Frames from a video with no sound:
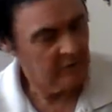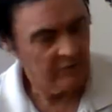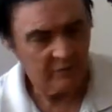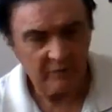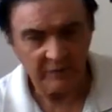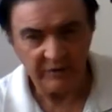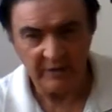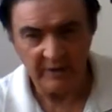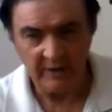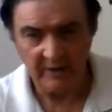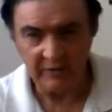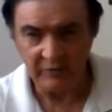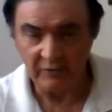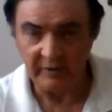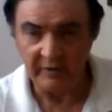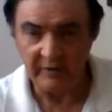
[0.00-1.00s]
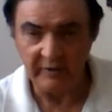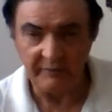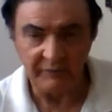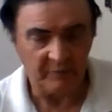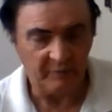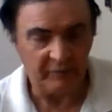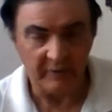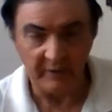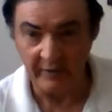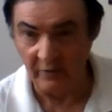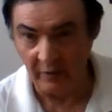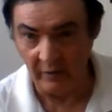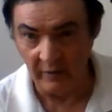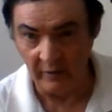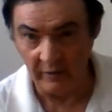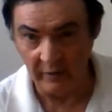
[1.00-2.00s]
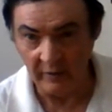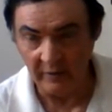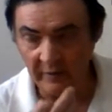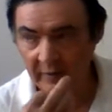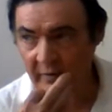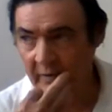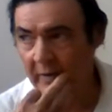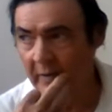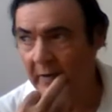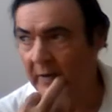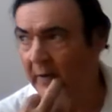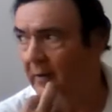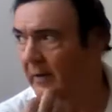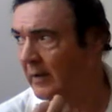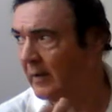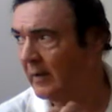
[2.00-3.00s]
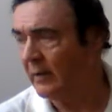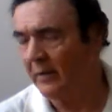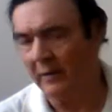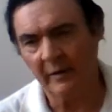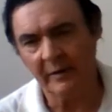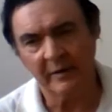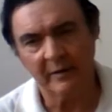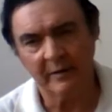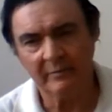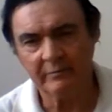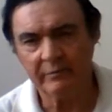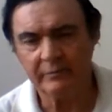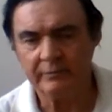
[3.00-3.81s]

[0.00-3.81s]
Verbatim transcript: which actually if you play all all the